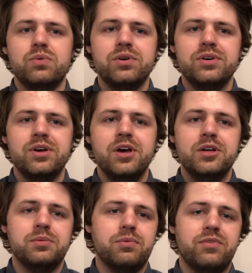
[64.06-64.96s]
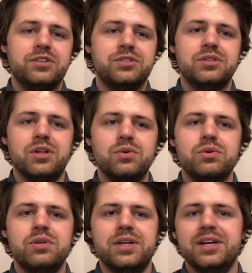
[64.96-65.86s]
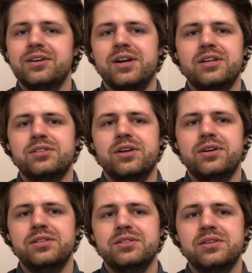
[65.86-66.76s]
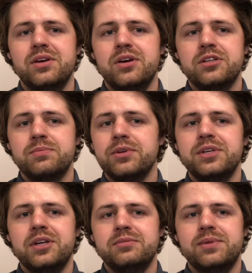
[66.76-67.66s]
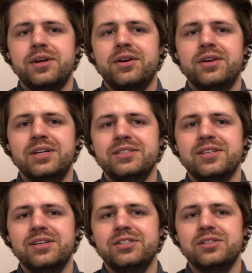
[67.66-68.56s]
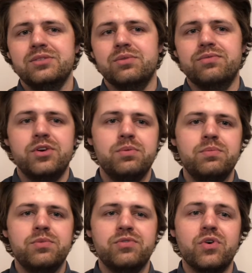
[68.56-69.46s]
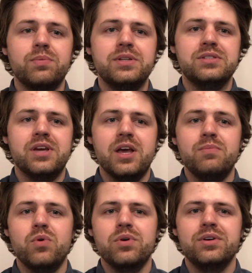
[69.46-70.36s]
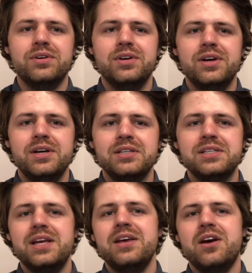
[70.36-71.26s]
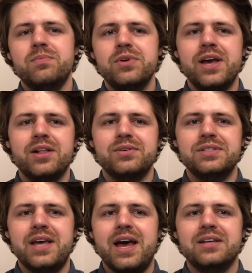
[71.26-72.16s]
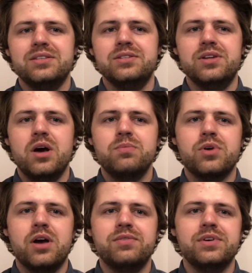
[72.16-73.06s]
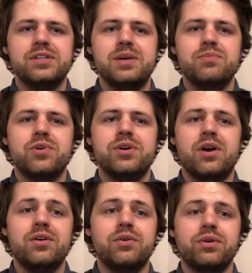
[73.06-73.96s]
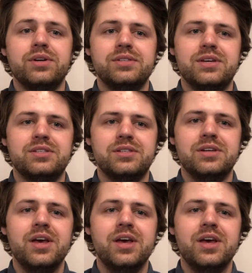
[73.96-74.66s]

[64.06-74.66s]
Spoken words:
work to professional local and international artists, to multidisciplinary installations with film, performance, and more. Today, Humber Galleries acts as a non-profit contemporary art organization